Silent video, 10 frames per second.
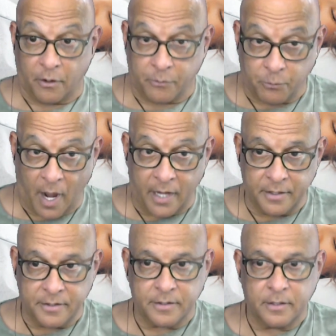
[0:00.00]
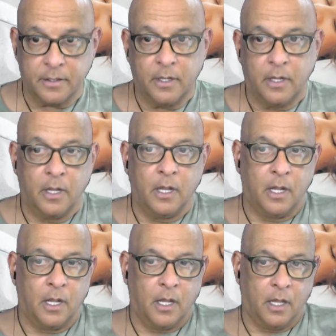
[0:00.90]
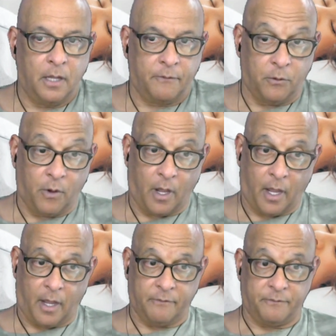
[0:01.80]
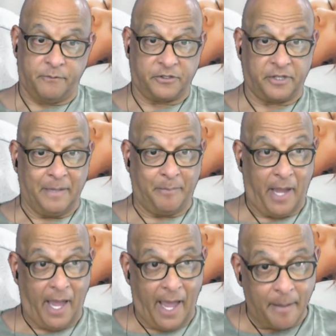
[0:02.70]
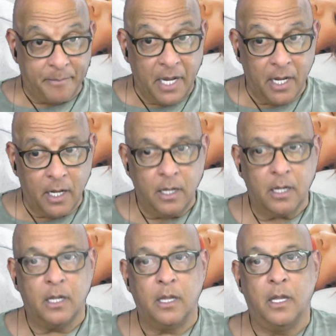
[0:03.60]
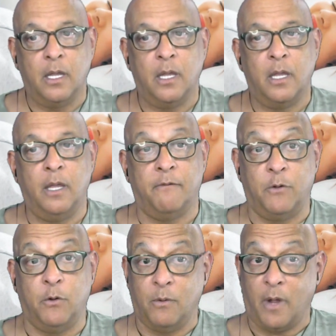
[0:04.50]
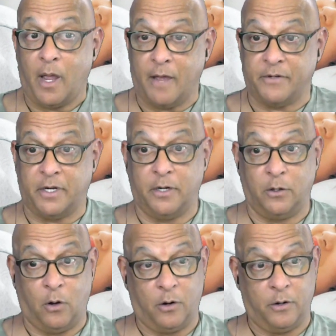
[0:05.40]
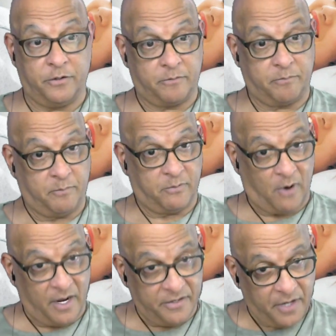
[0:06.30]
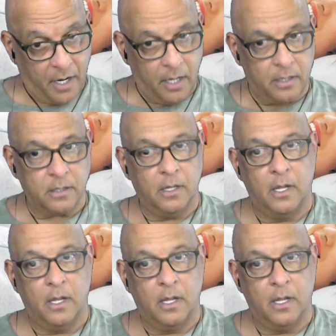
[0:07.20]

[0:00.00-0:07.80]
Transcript: arthritis, if you have sleep apnea, if you have an enlarged prostate,